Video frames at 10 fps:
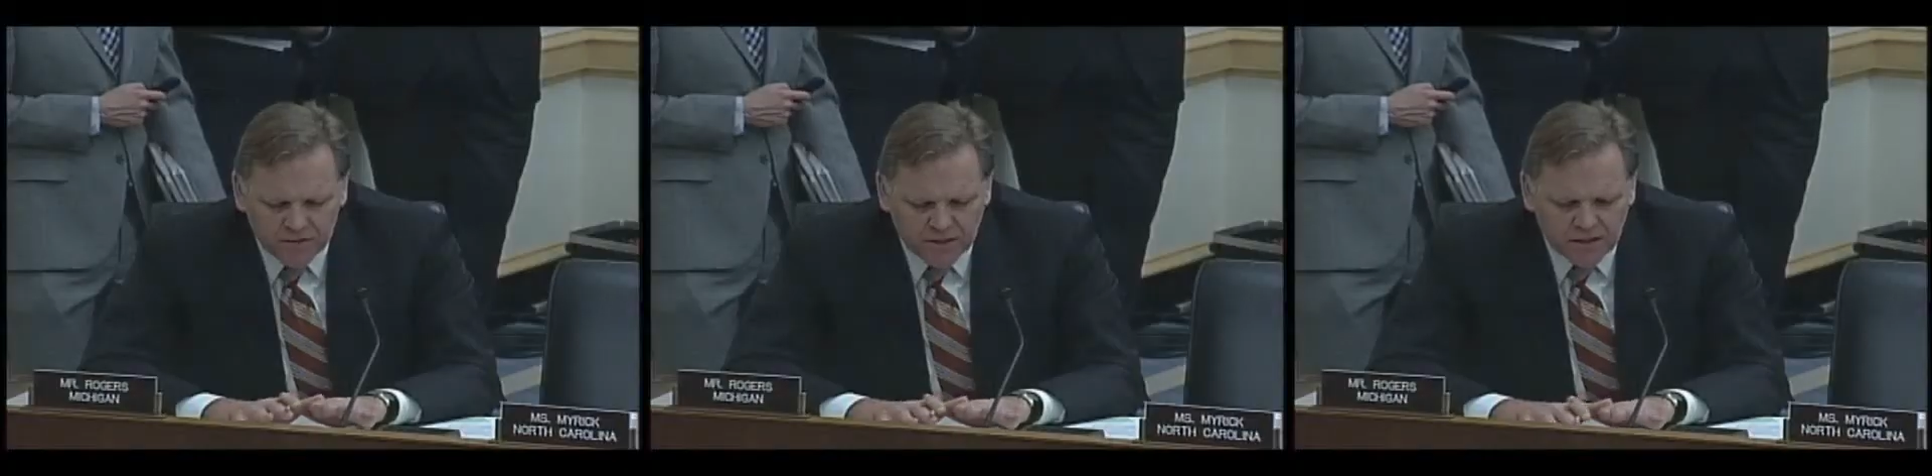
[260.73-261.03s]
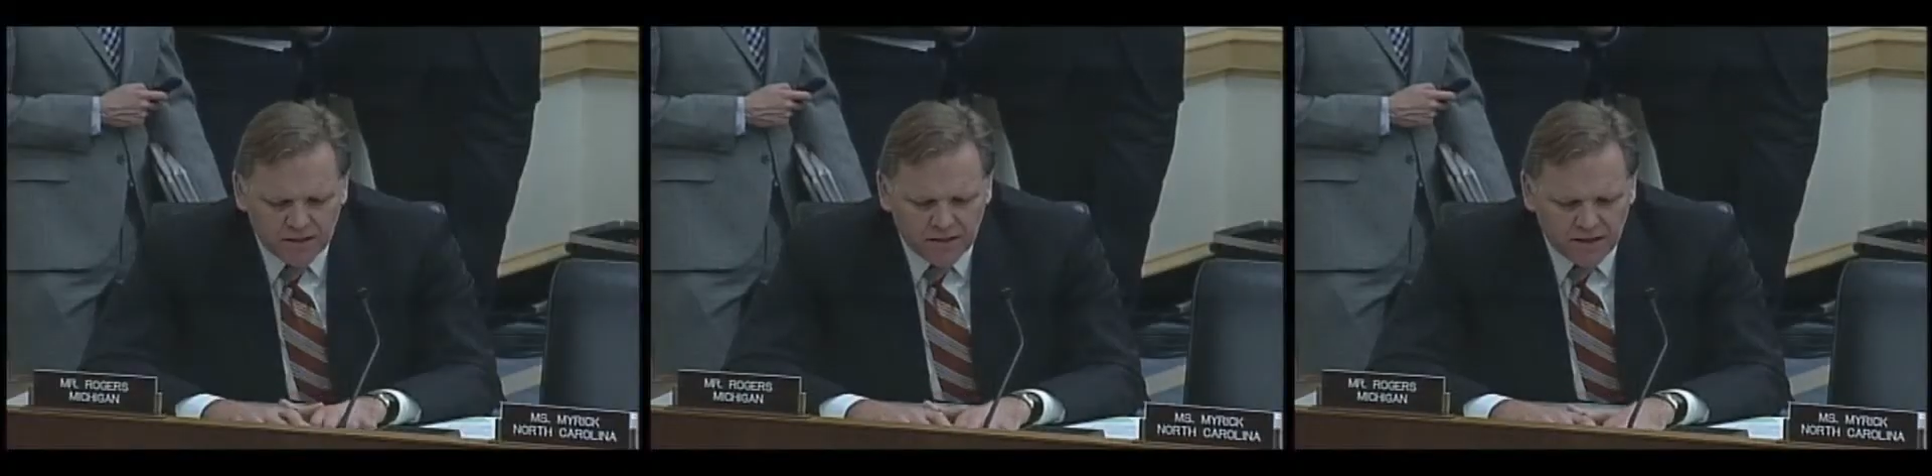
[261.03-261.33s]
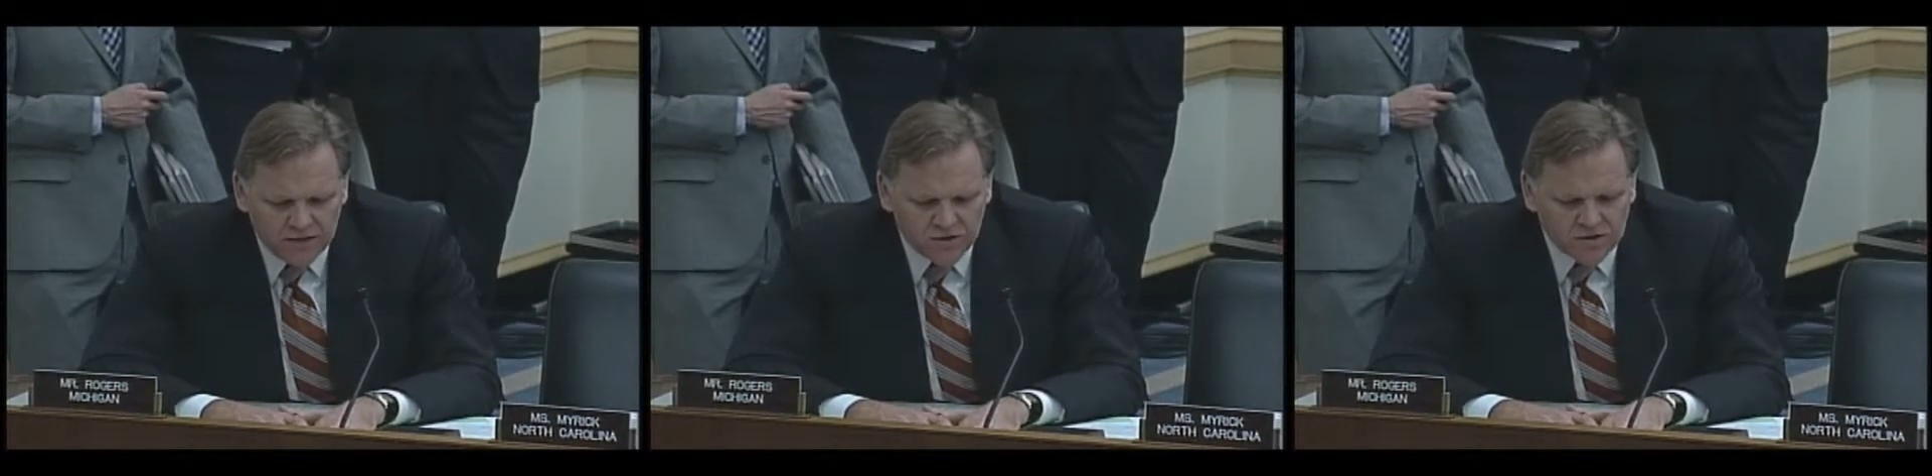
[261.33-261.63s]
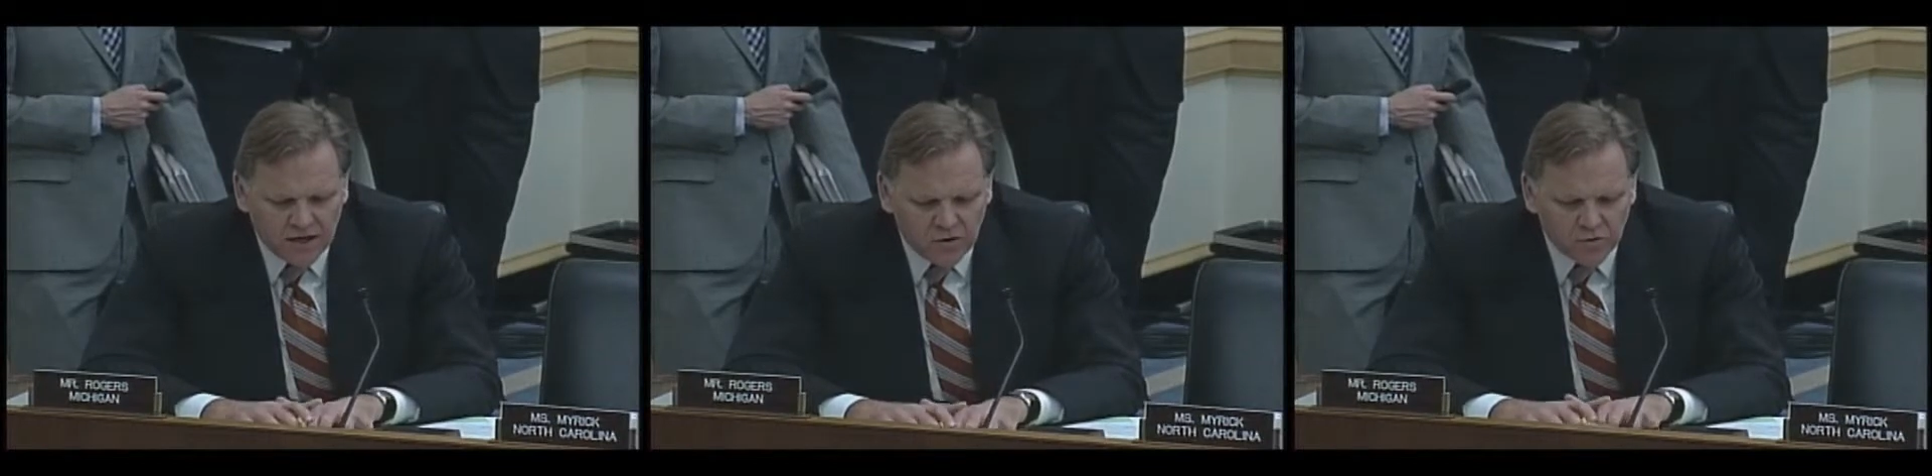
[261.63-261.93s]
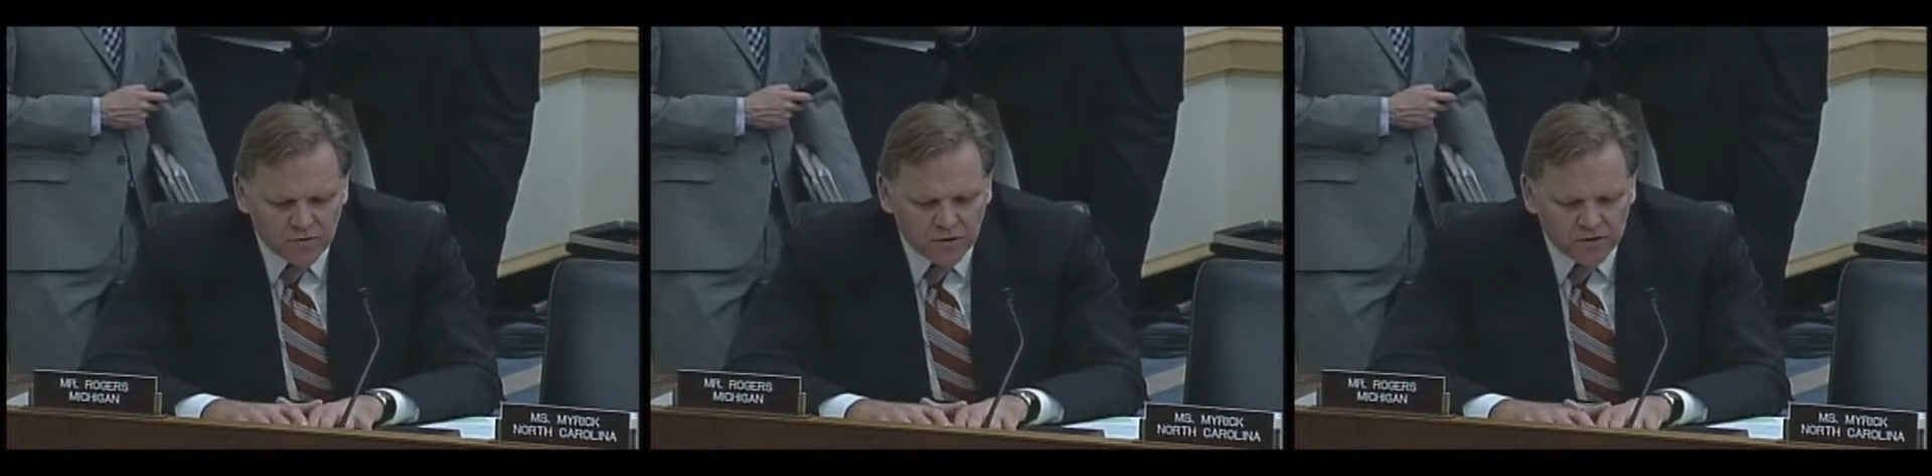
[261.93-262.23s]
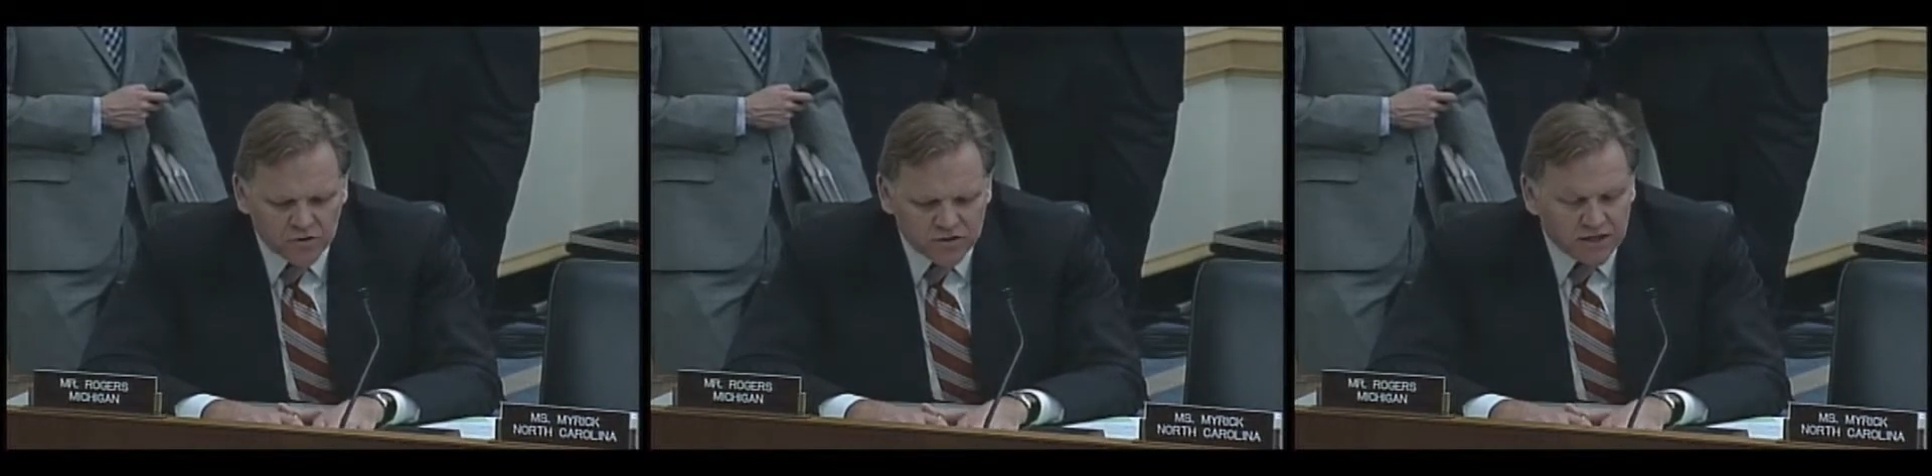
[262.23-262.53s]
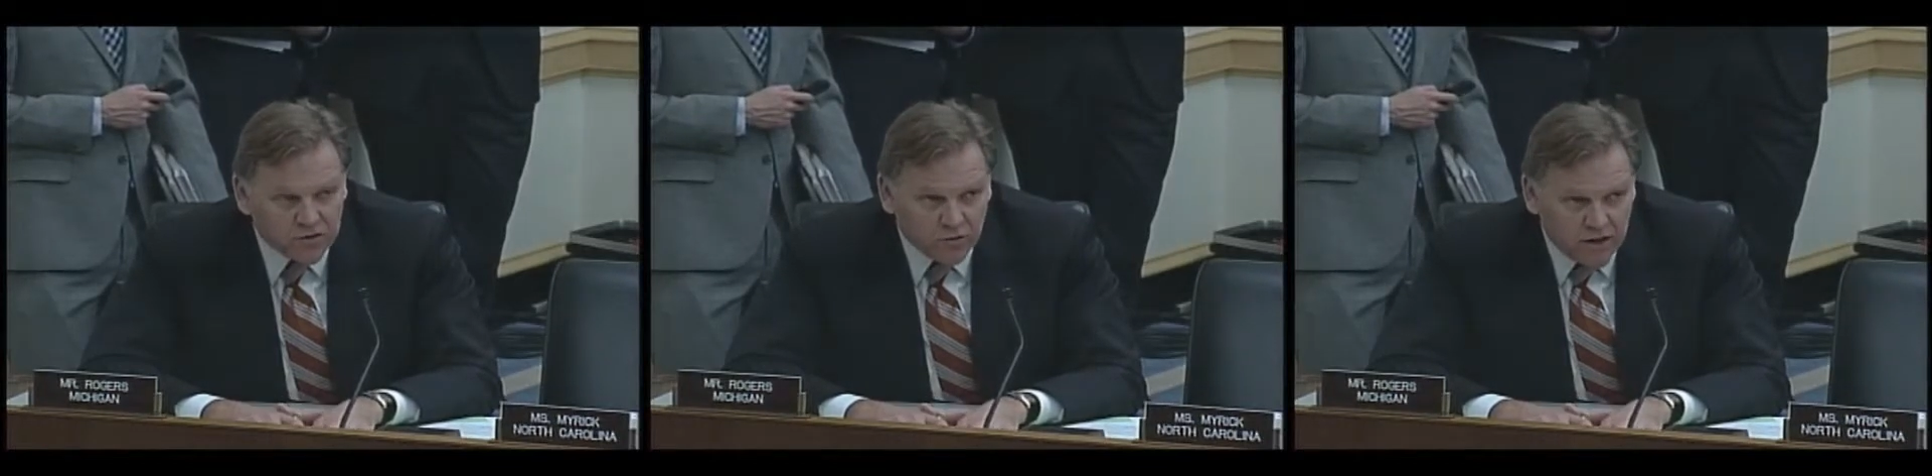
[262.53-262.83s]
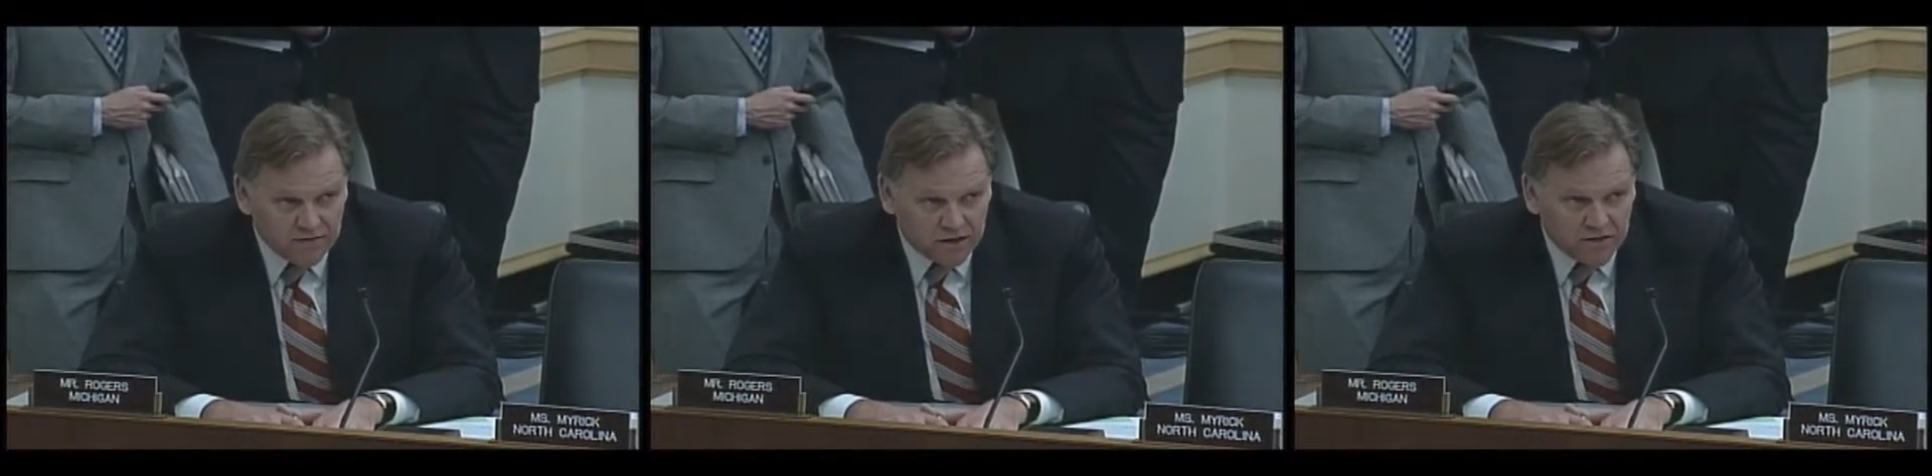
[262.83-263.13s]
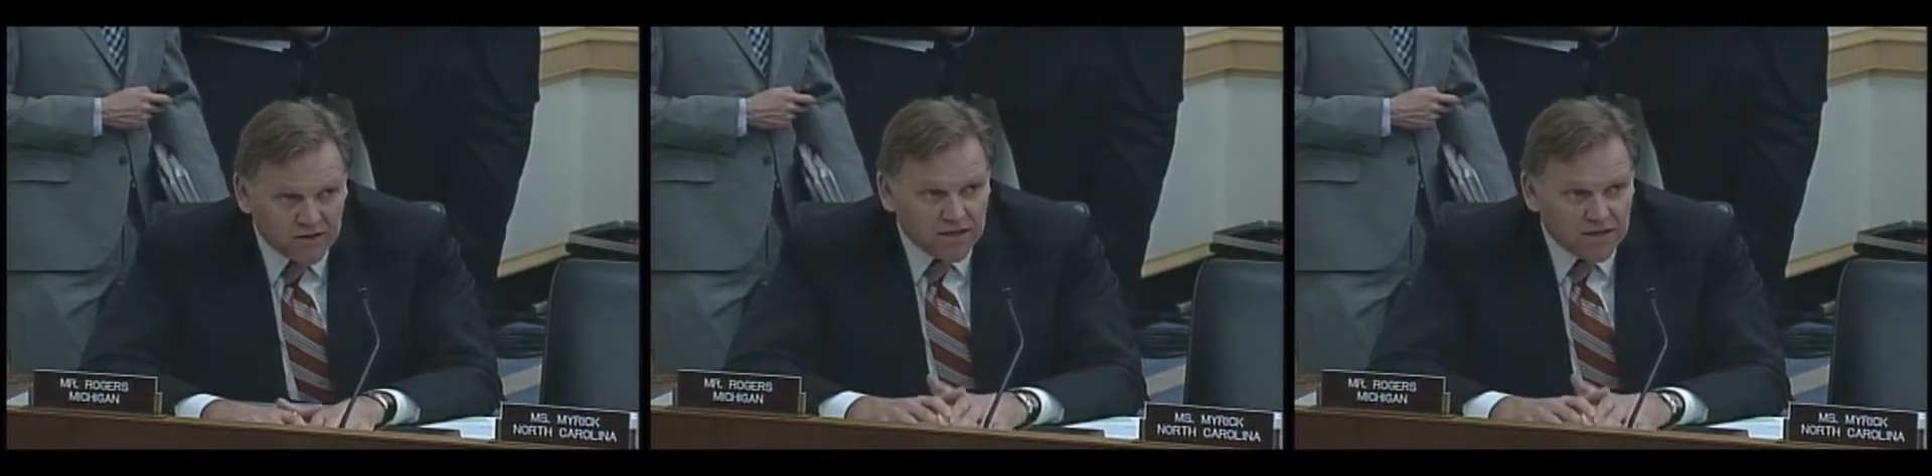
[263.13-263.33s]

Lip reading: it. I hope you understand the gravity of it.